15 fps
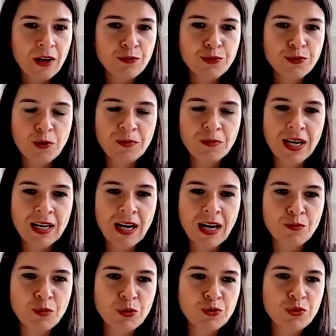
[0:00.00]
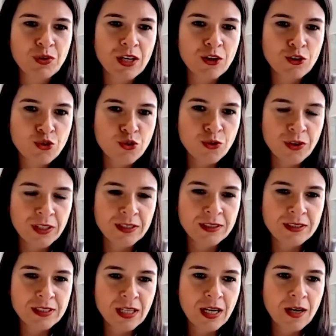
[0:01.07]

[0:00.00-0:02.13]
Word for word: and from there I moved to insurance.